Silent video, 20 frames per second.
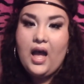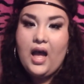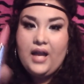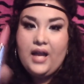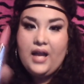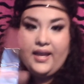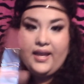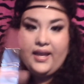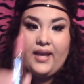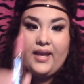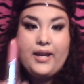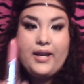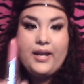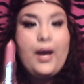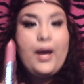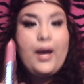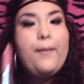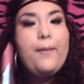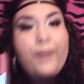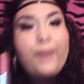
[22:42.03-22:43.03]
Again,
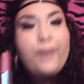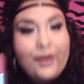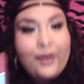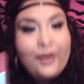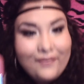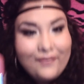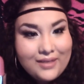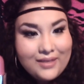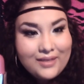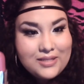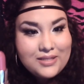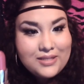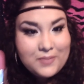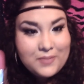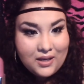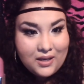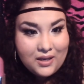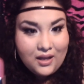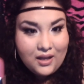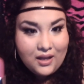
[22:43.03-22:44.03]
a perfect
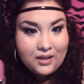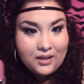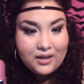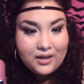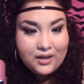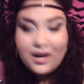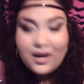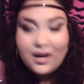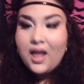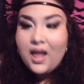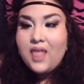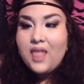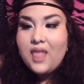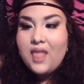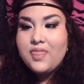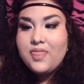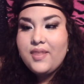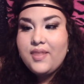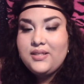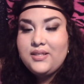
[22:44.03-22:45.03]
pink color.
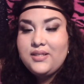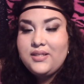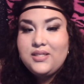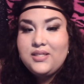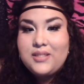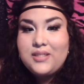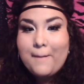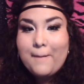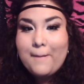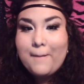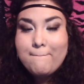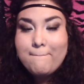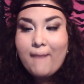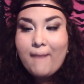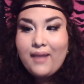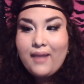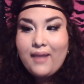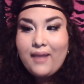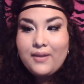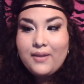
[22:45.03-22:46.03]
This is
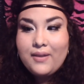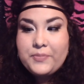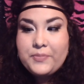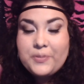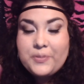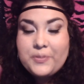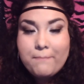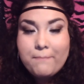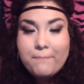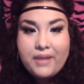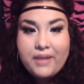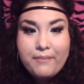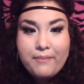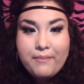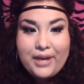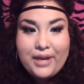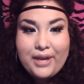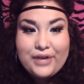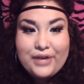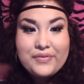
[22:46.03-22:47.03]
my lips, but
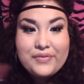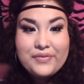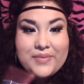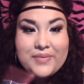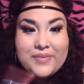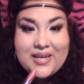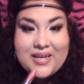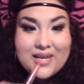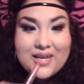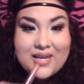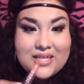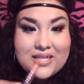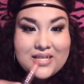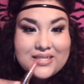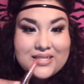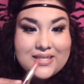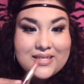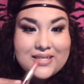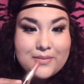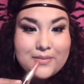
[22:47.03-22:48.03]
better for me. It
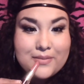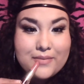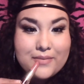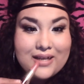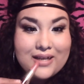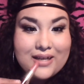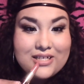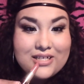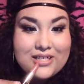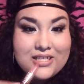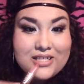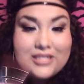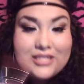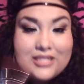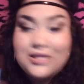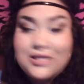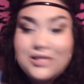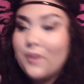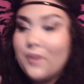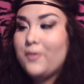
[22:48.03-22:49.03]
matches
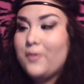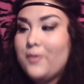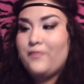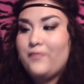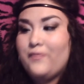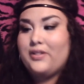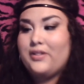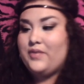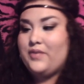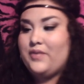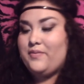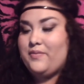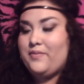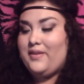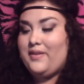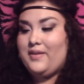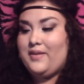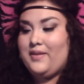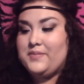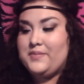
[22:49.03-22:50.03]
so perfectly with
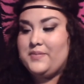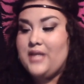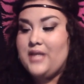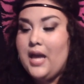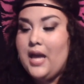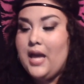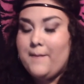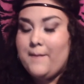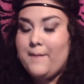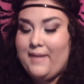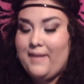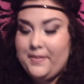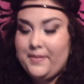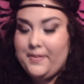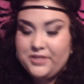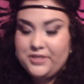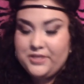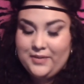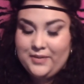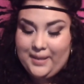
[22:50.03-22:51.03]
my lips. My
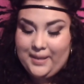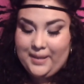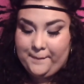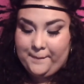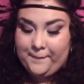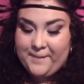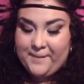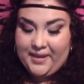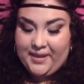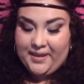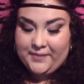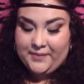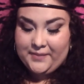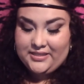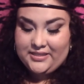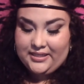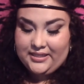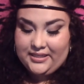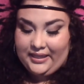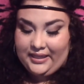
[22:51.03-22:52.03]
lips are like
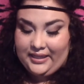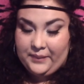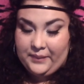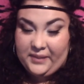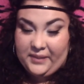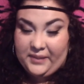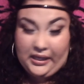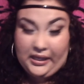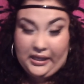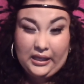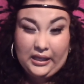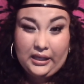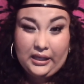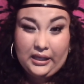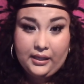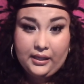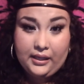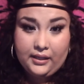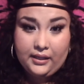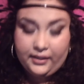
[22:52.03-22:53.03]
pigmented, like a
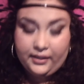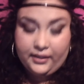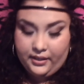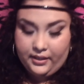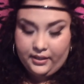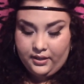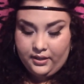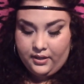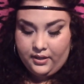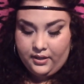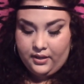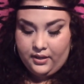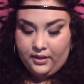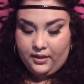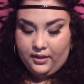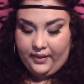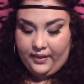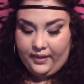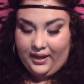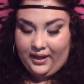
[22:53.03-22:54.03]
pinky color.
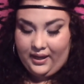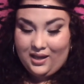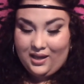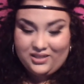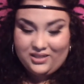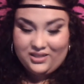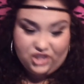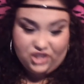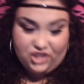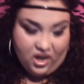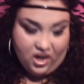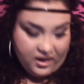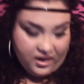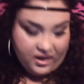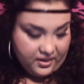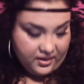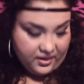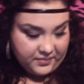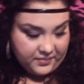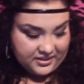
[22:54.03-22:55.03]
Like, not
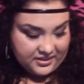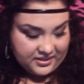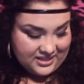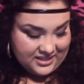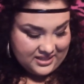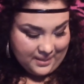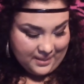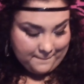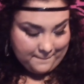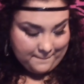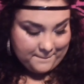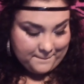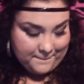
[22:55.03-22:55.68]
dark, but it's like a